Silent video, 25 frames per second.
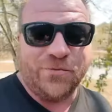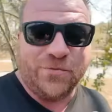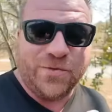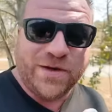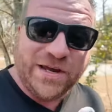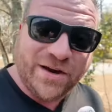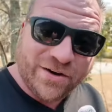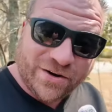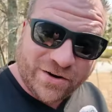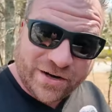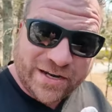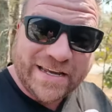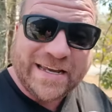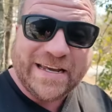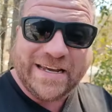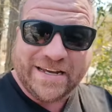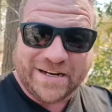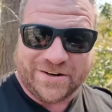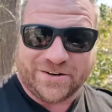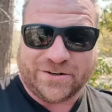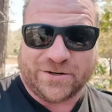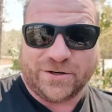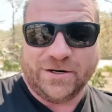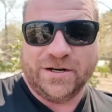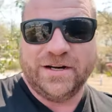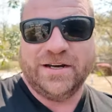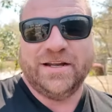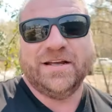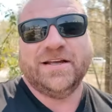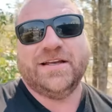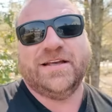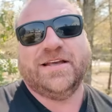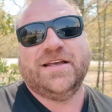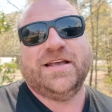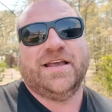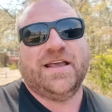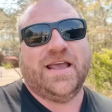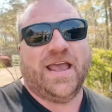We are here
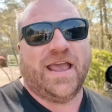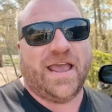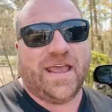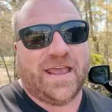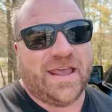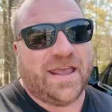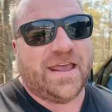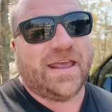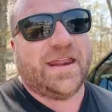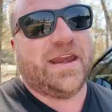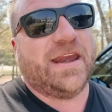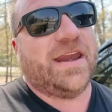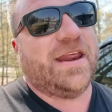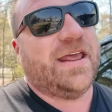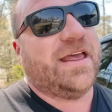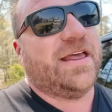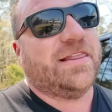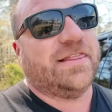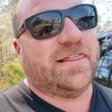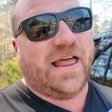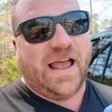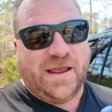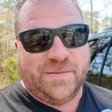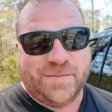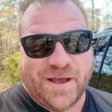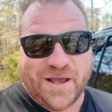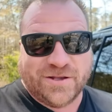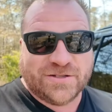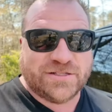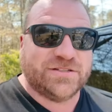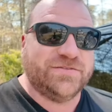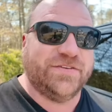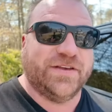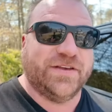in Limehouse